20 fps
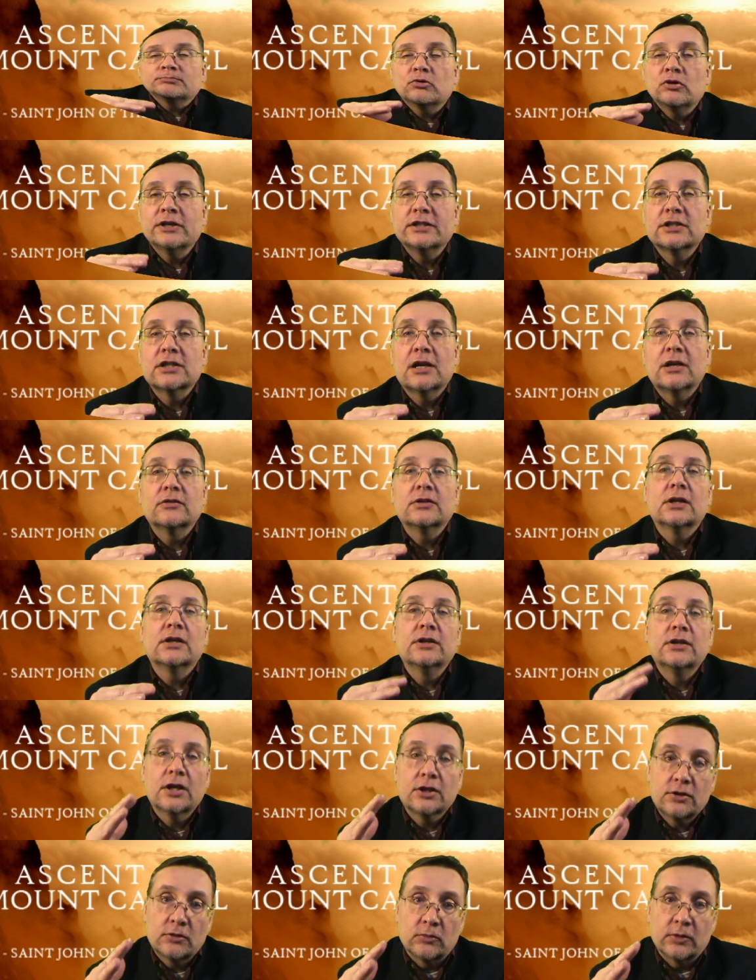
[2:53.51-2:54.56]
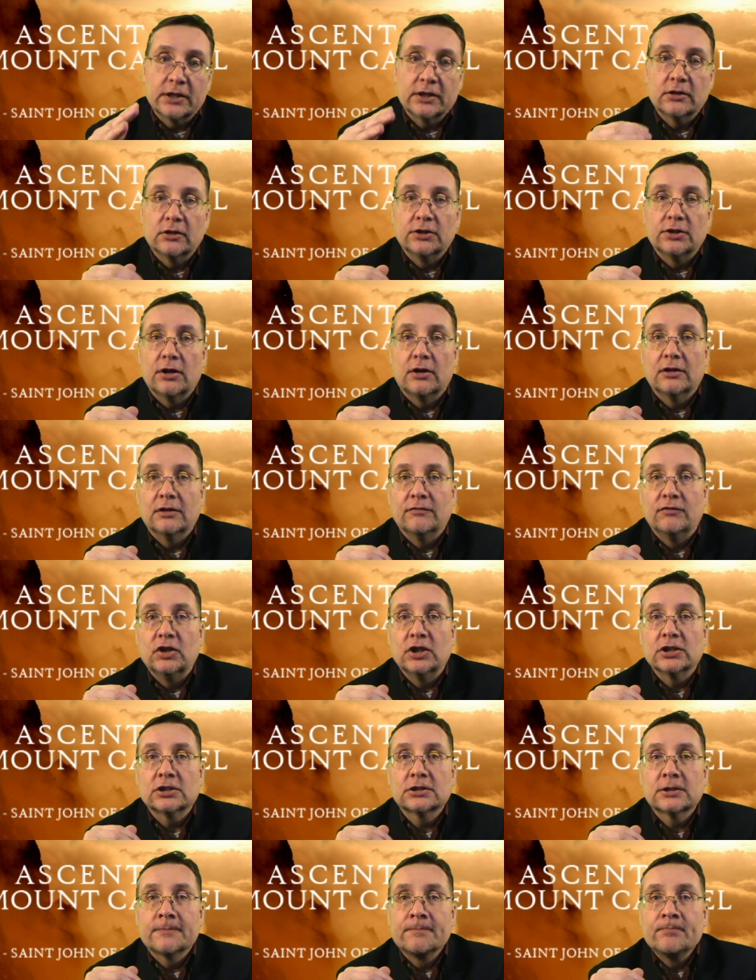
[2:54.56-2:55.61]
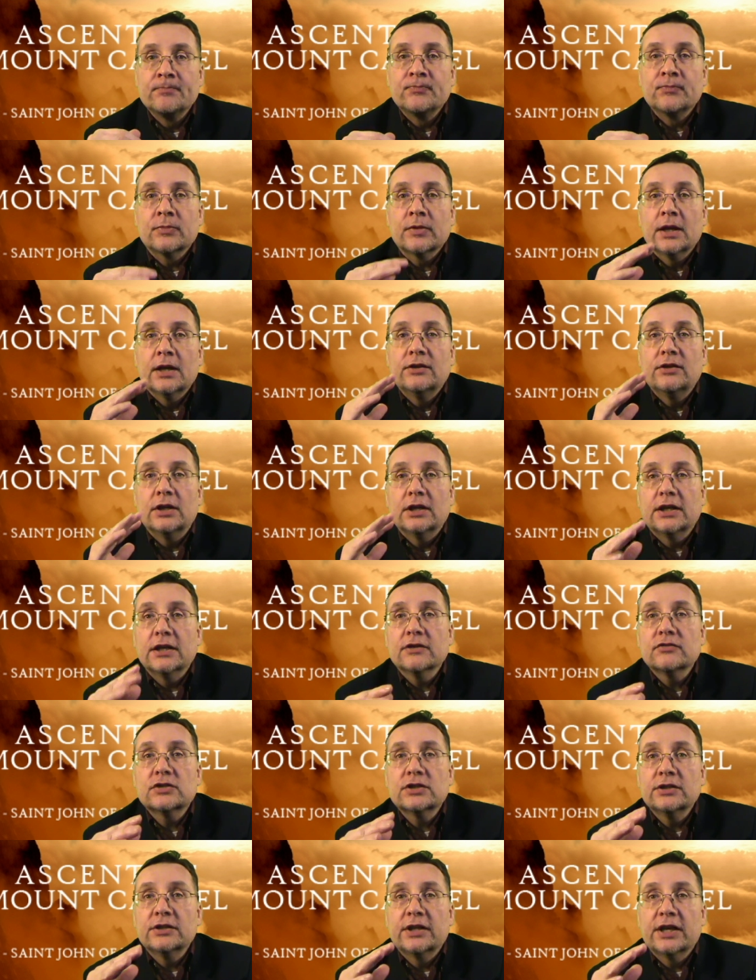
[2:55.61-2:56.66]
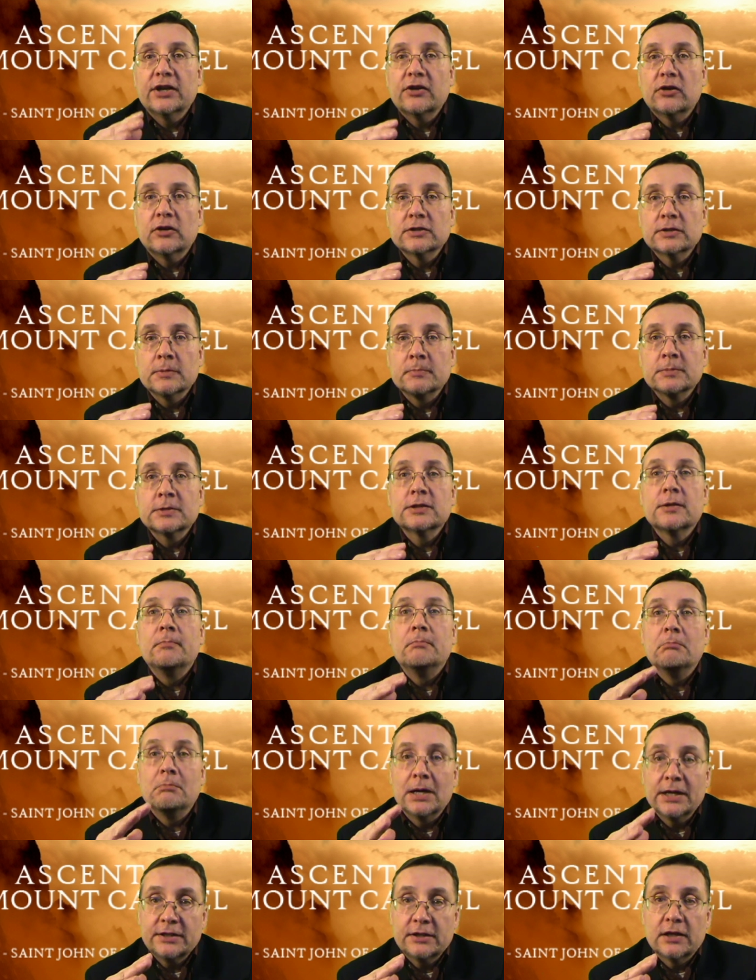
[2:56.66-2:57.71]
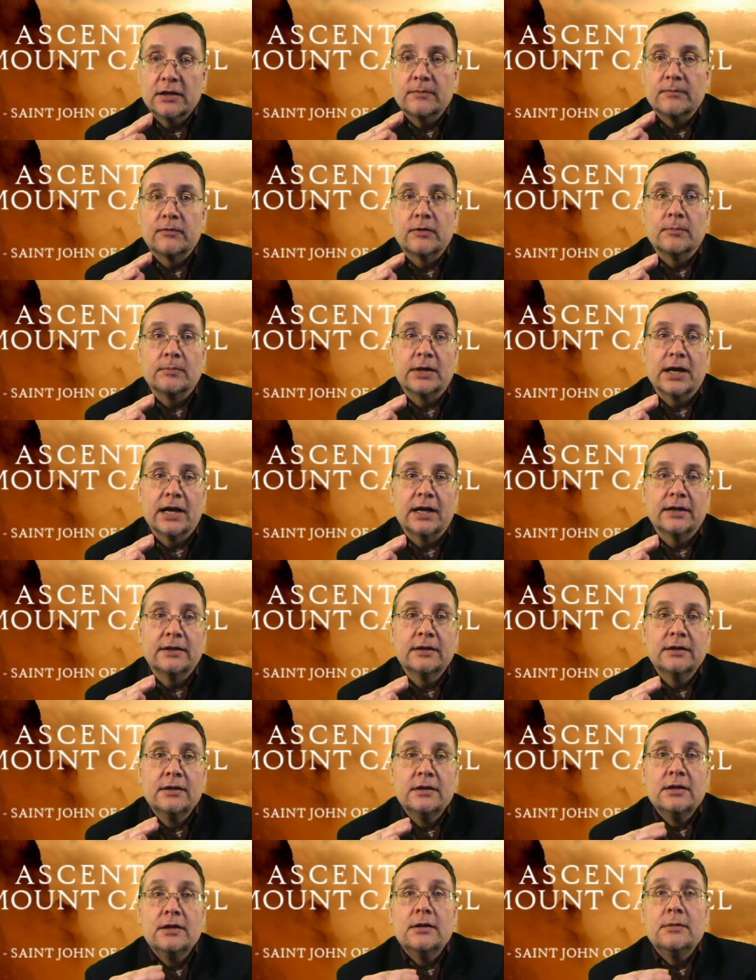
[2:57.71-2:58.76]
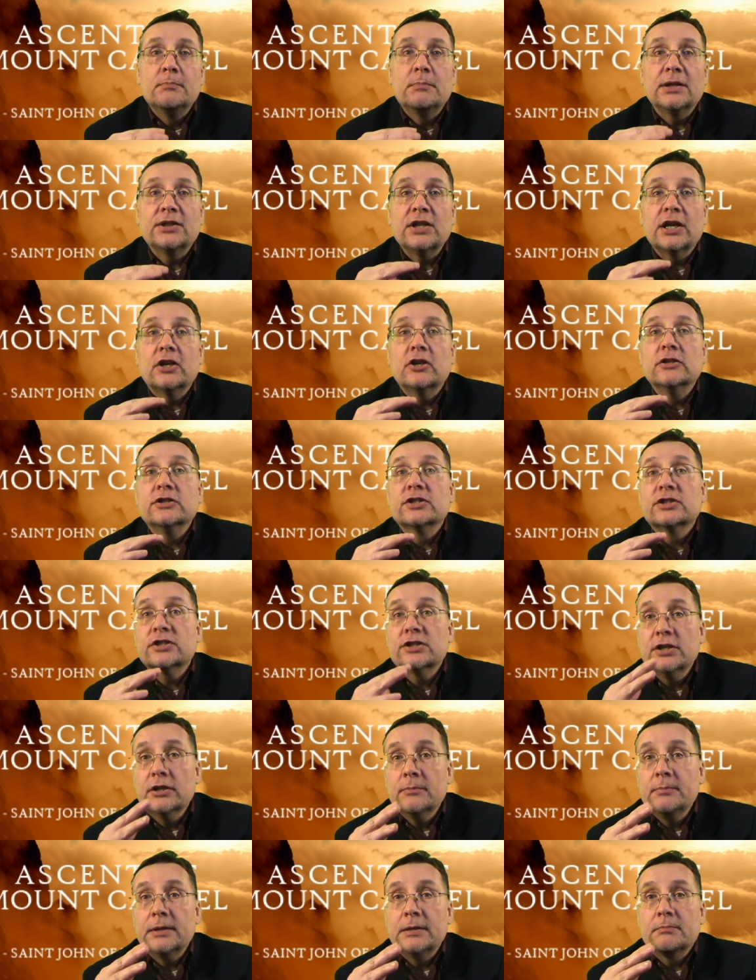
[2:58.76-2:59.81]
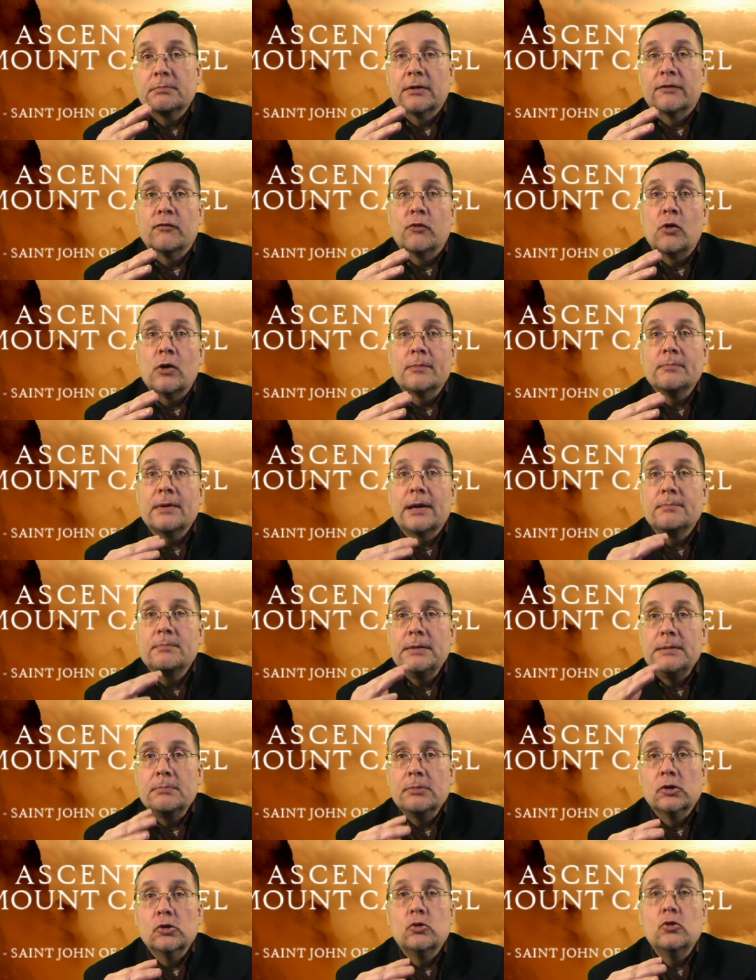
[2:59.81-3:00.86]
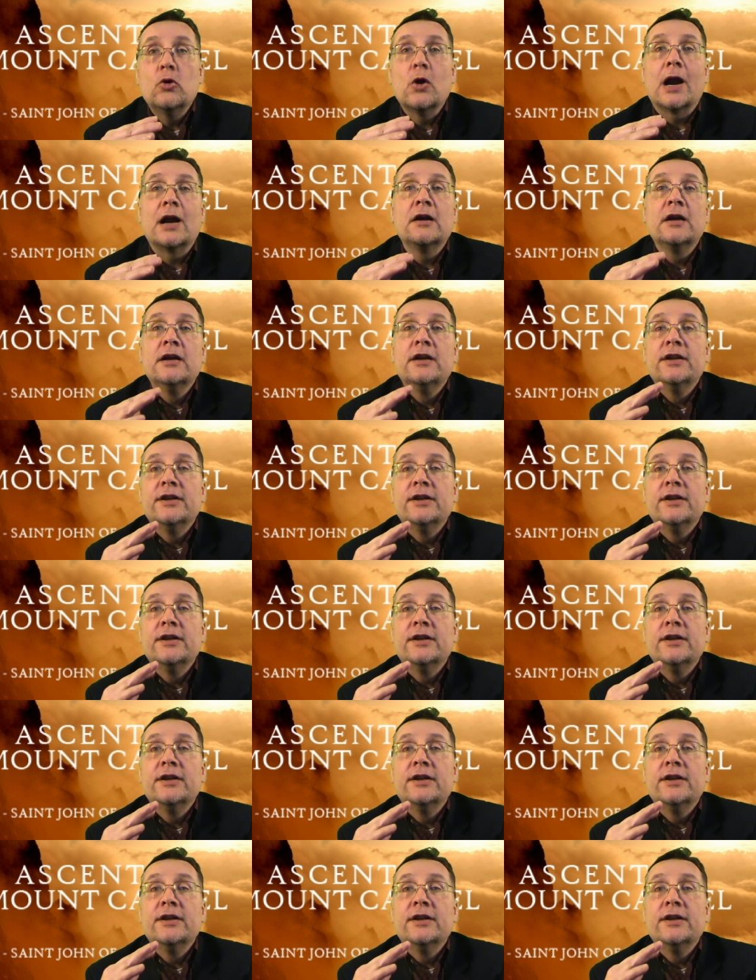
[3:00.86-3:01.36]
points out another wrinkle to all of this. The gifts and charisms might come from God, but they could still be performed by people who are